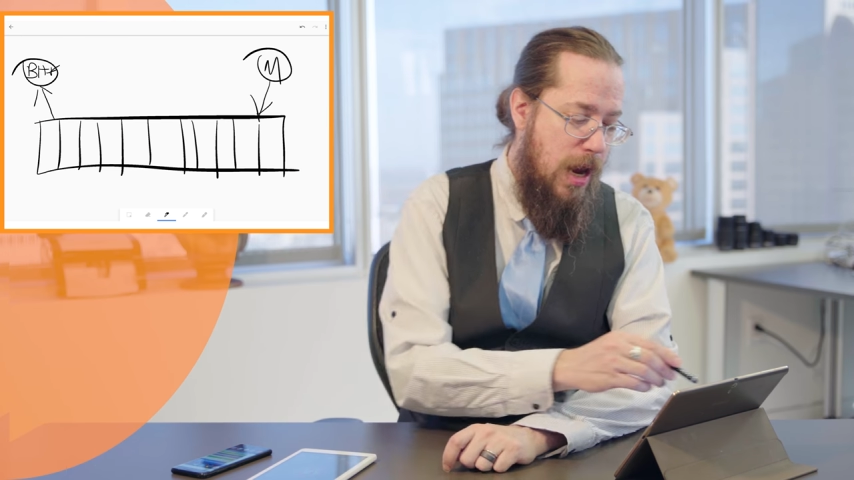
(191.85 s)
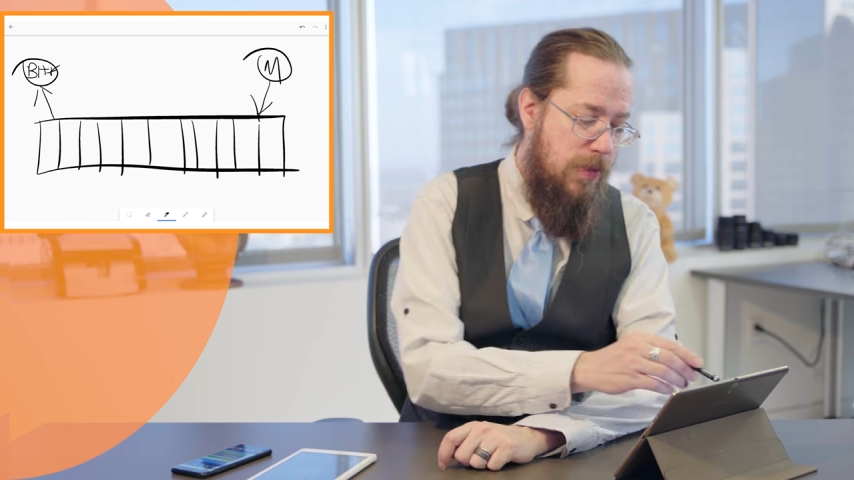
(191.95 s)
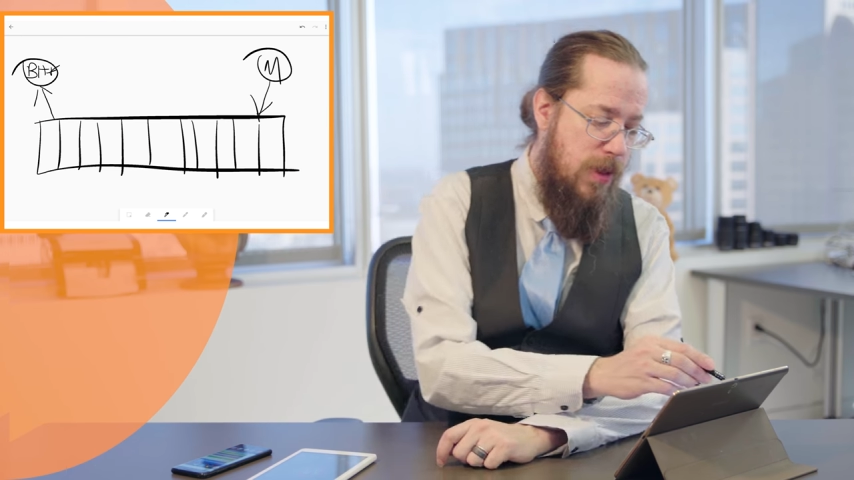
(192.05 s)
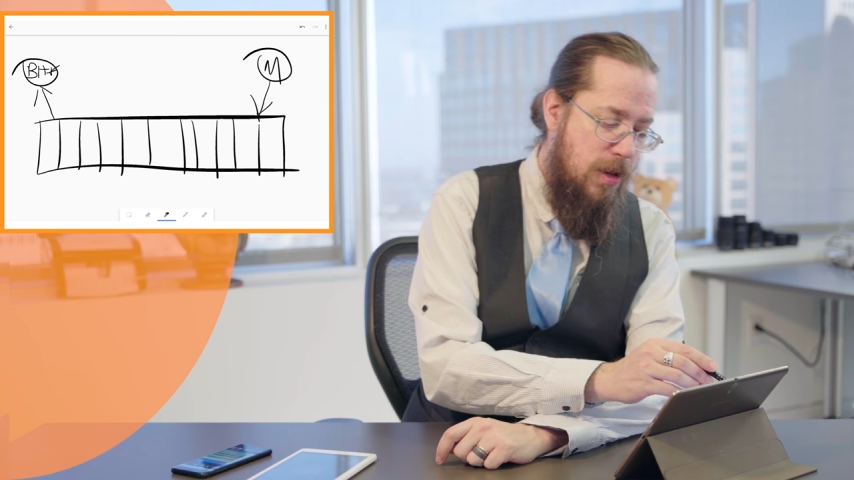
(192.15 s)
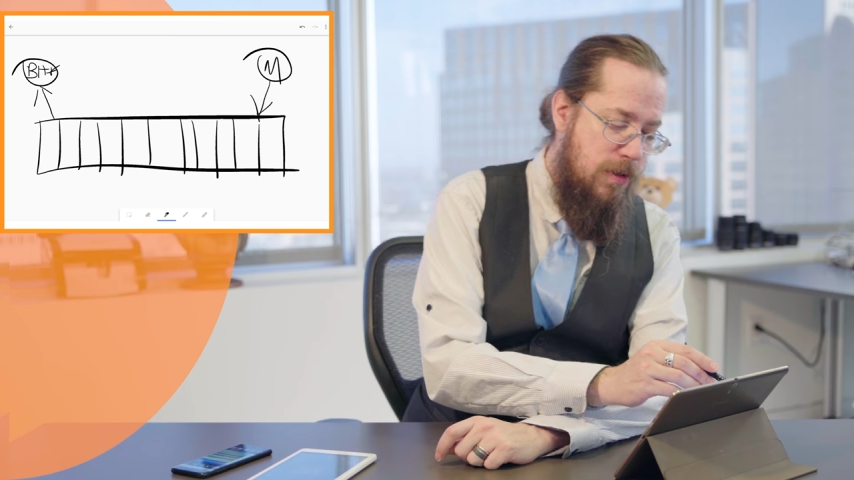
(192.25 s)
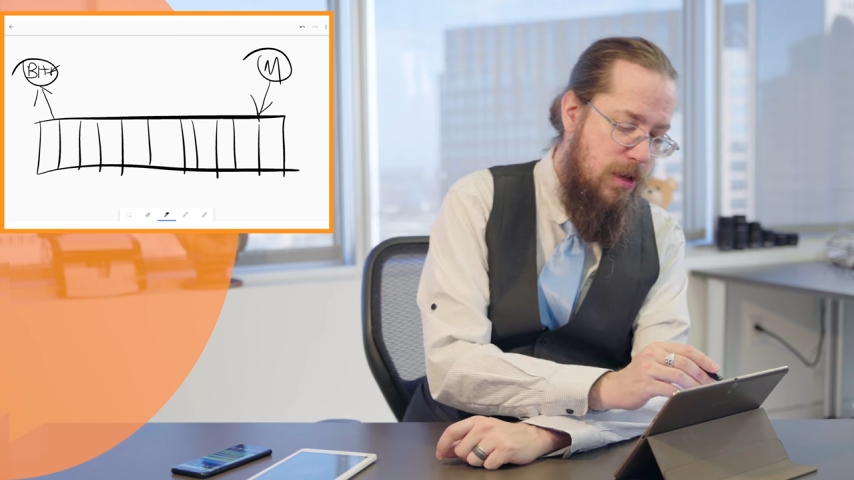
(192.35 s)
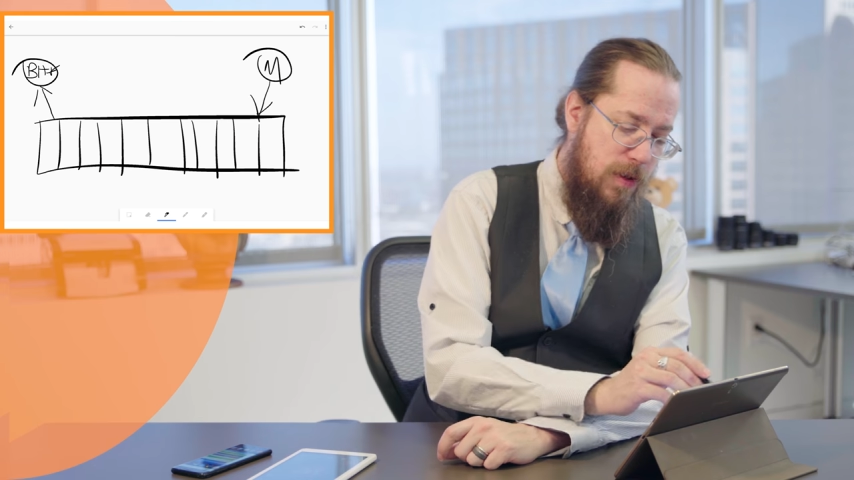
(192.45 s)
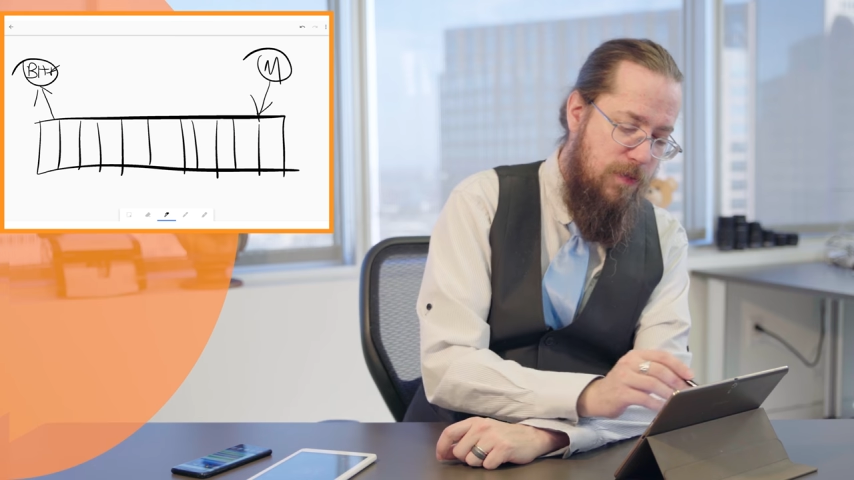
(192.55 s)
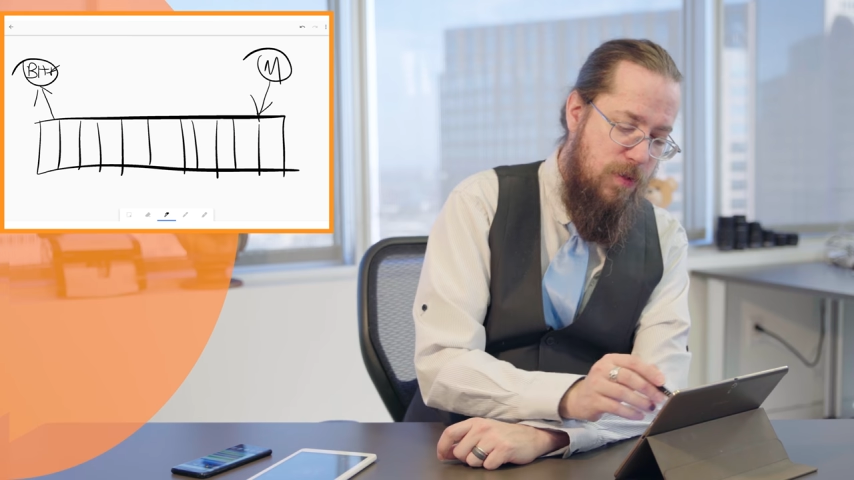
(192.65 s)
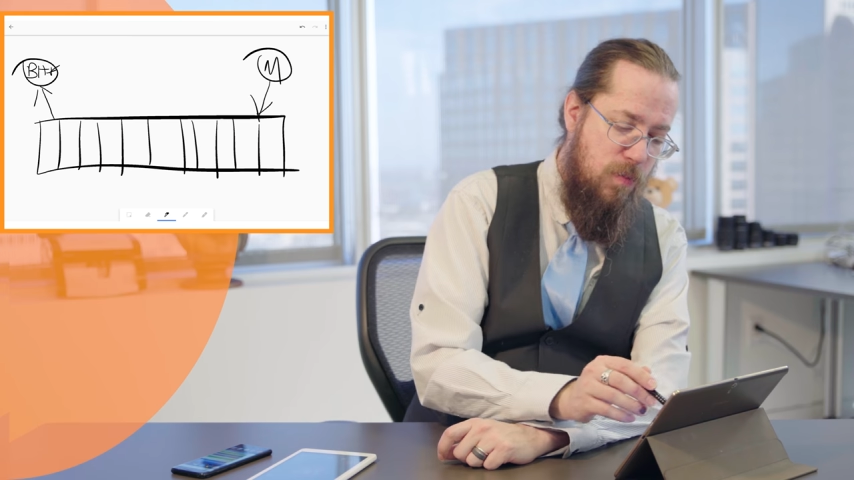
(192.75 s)
And then
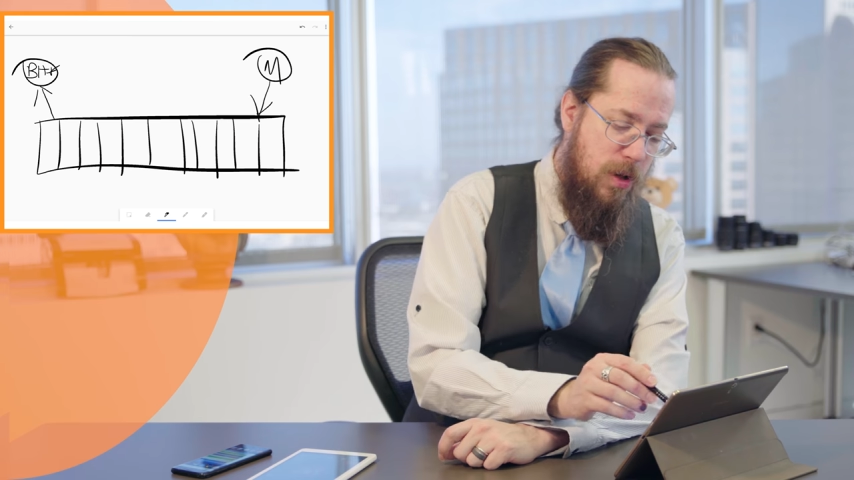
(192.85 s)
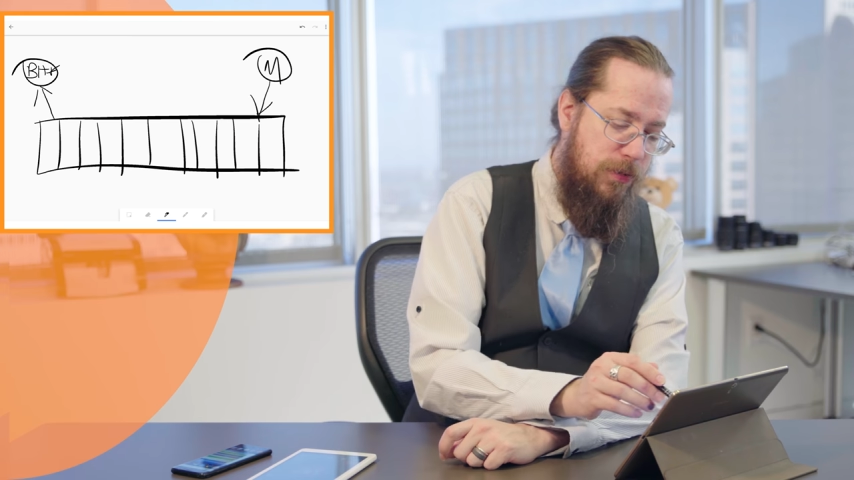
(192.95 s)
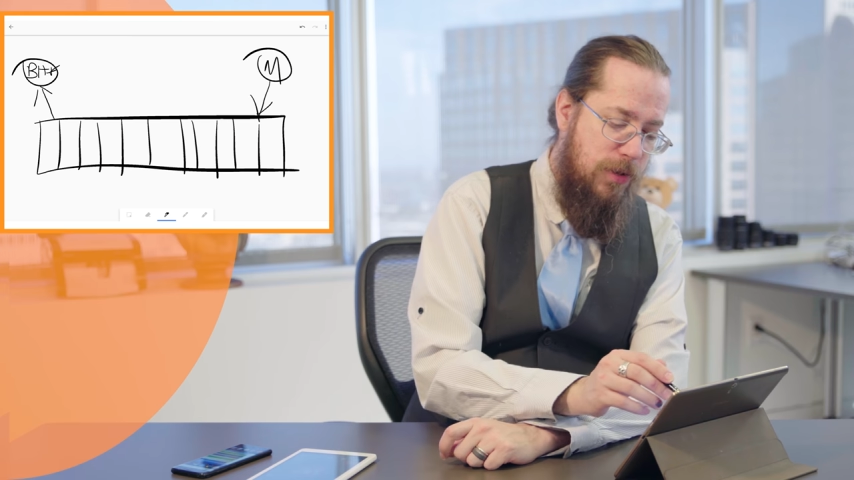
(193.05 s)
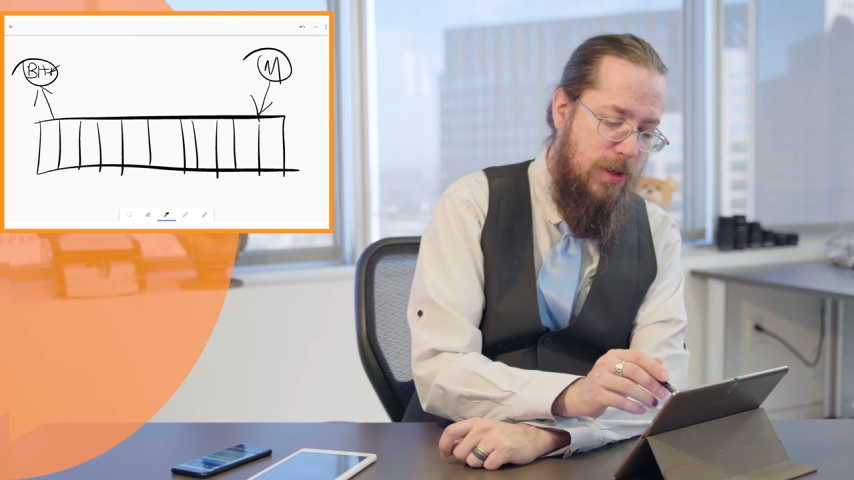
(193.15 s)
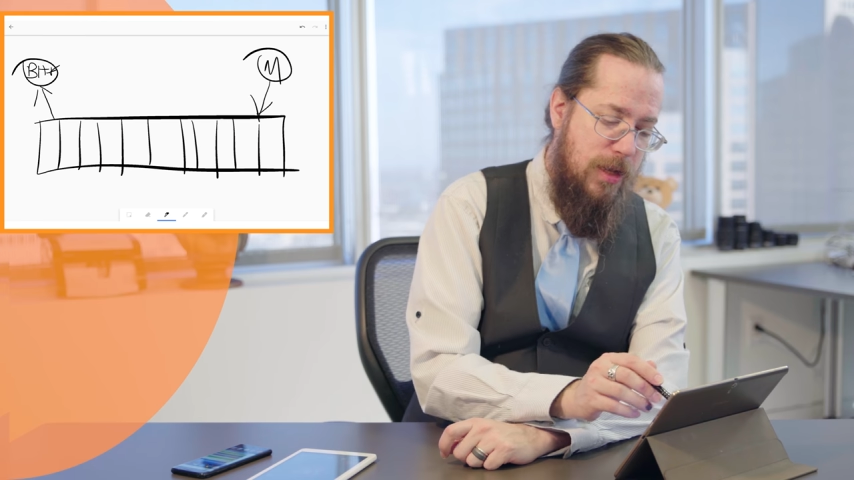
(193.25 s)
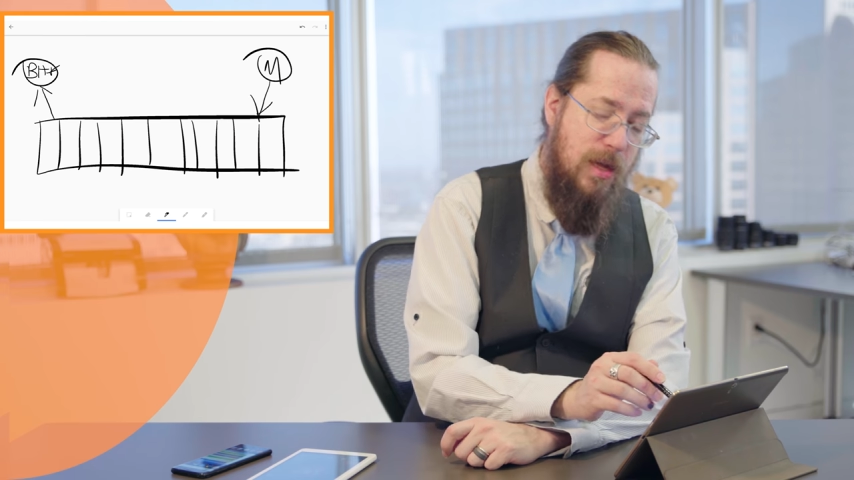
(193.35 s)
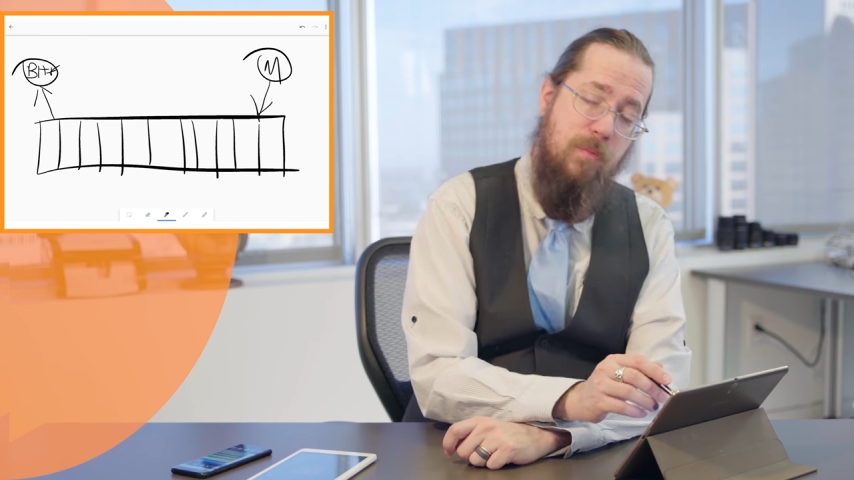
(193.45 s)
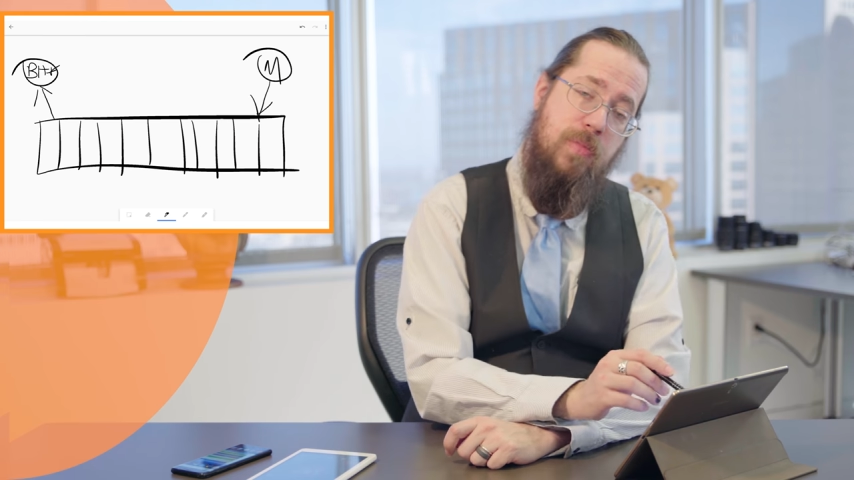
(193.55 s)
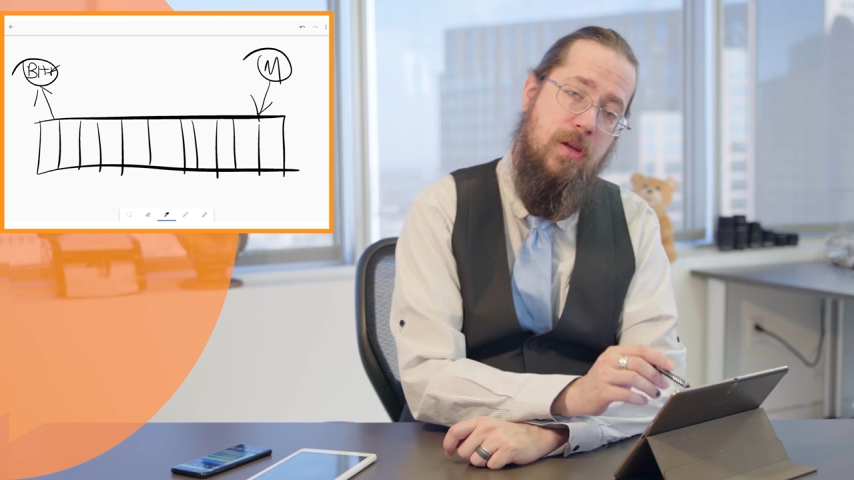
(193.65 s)
if he wants to take that